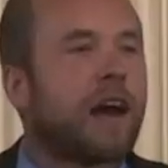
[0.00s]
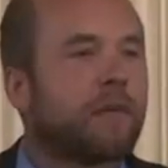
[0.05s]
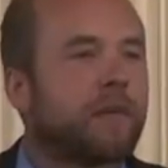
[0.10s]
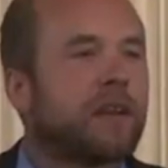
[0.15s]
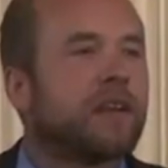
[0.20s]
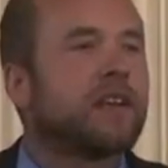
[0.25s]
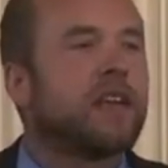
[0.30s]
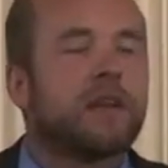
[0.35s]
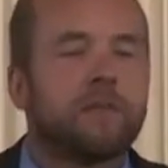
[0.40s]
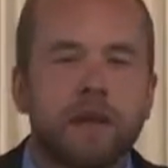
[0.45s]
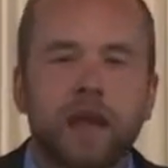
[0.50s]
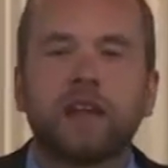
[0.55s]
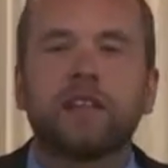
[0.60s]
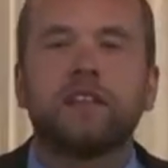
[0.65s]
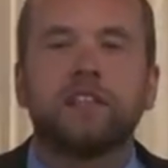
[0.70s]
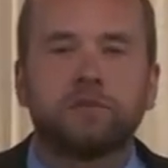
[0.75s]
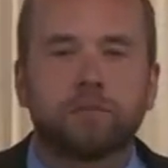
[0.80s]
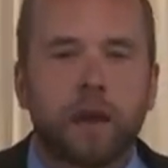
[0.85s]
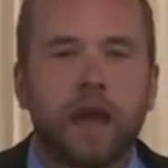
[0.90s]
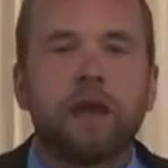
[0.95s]
how I'm going to keep
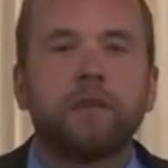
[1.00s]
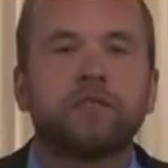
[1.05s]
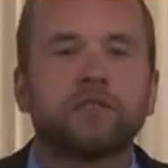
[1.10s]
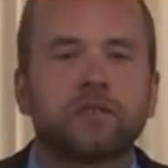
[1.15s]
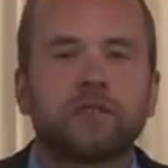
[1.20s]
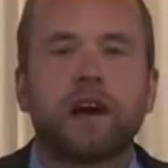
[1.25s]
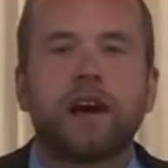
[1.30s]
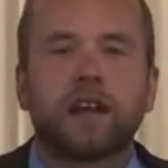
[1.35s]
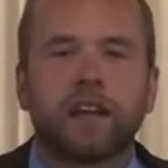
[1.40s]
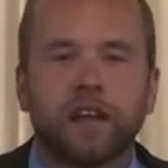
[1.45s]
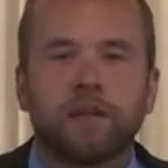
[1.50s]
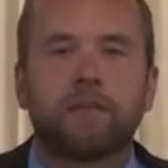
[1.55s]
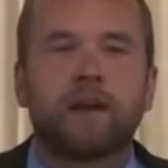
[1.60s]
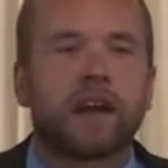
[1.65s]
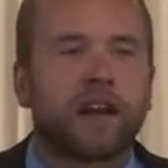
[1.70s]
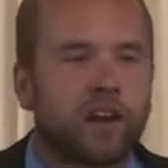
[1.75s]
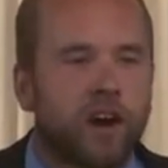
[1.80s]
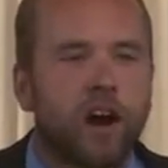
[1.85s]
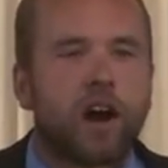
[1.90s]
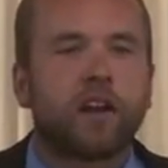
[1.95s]
making these payments without getting
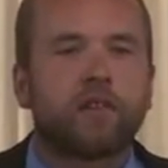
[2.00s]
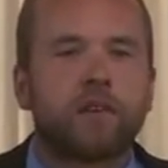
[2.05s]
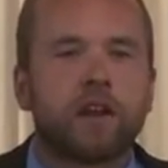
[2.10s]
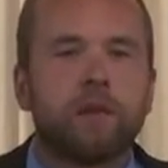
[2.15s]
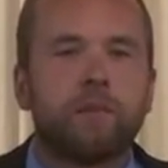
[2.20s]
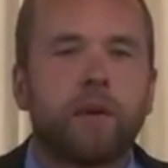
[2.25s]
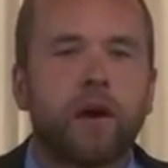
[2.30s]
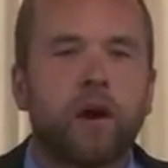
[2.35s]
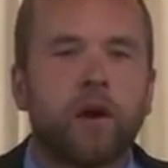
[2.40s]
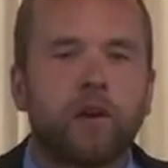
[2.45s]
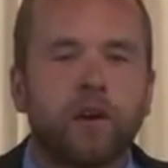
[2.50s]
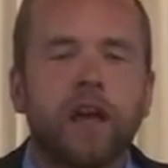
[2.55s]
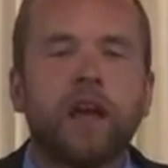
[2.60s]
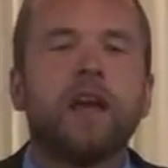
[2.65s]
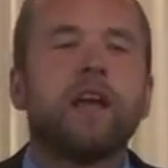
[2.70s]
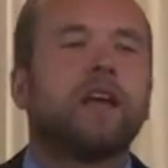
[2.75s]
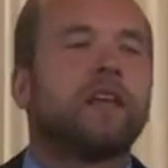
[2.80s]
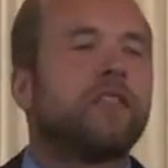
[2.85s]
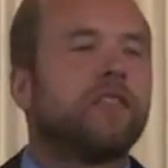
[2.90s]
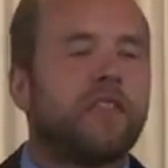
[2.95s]
my car repoed.
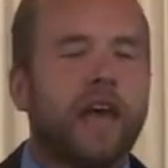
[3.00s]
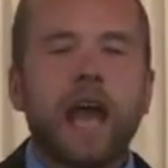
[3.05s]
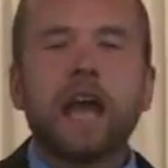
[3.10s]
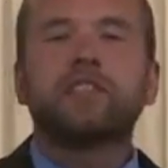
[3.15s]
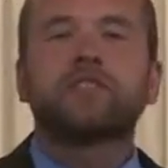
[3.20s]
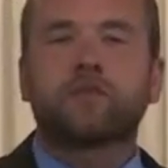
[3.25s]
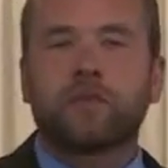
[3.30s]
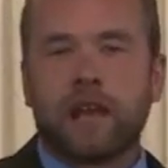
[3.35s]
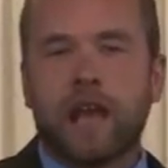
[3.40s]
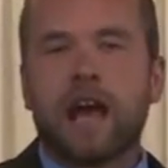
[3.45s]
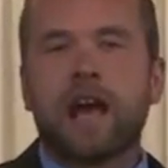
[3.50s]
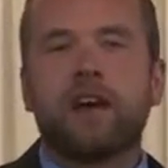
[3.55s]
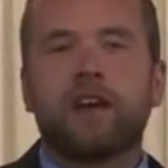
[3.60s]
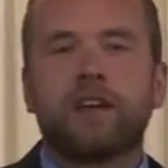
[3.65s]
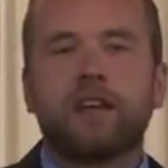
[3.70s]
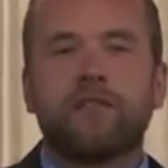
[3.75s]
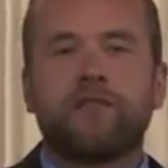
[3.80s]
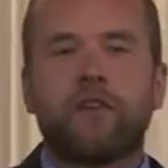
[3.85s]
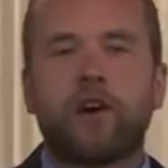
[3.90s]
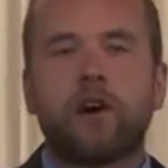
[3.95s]
That's
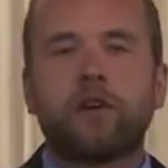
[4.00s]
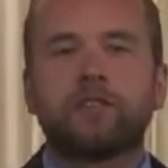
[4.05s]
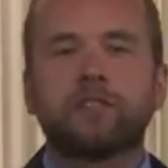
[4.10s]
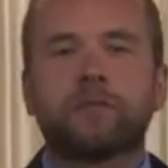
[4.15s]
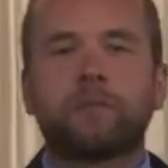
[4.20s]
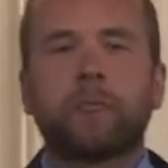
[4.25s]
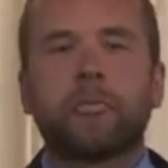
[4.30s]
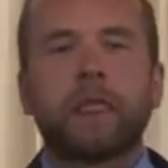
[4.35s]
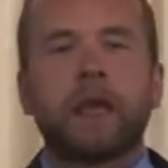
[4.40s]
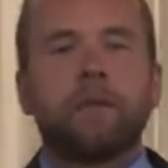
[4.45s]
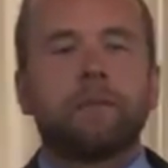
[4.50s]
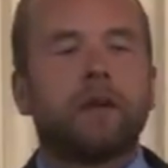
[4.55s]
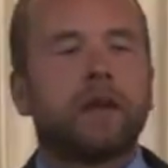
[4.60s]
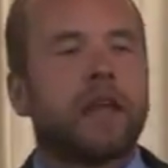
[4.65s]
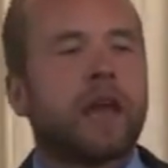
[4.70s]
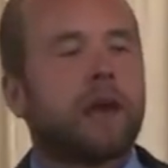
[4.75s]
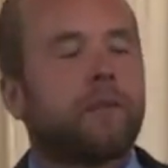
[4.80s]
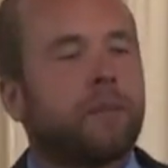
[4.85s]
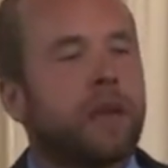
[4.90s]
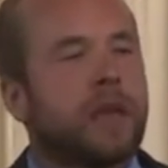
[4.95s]
reality, folks.
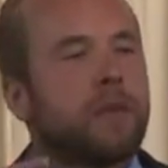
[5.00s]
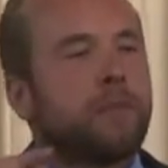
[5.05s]
But yet